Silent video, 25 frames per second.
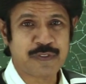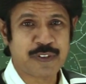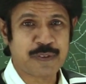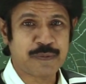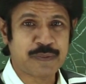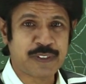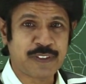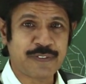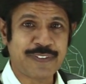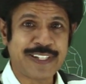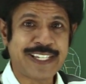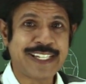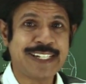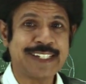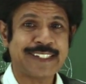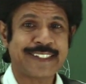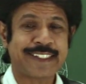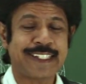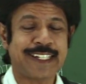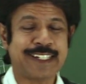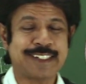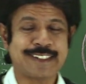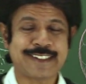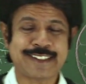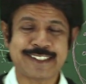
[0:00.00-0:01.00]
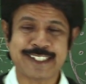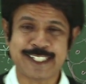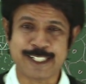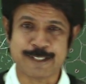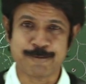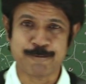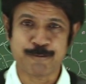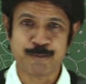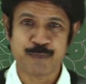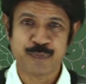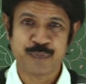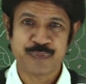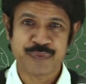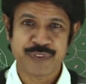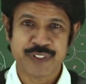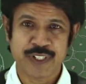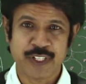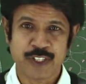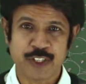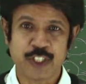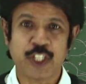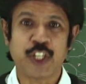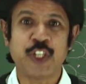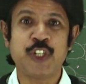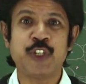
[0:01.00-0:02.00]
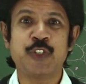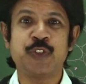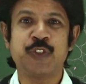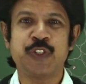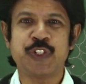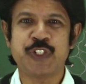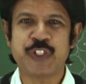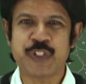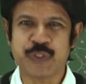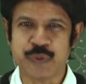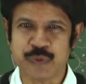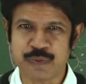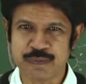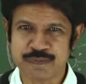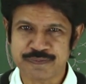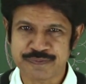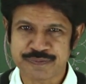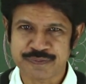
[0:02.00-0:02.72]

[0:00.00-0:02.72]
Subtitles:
from the various lesson. The nutritive.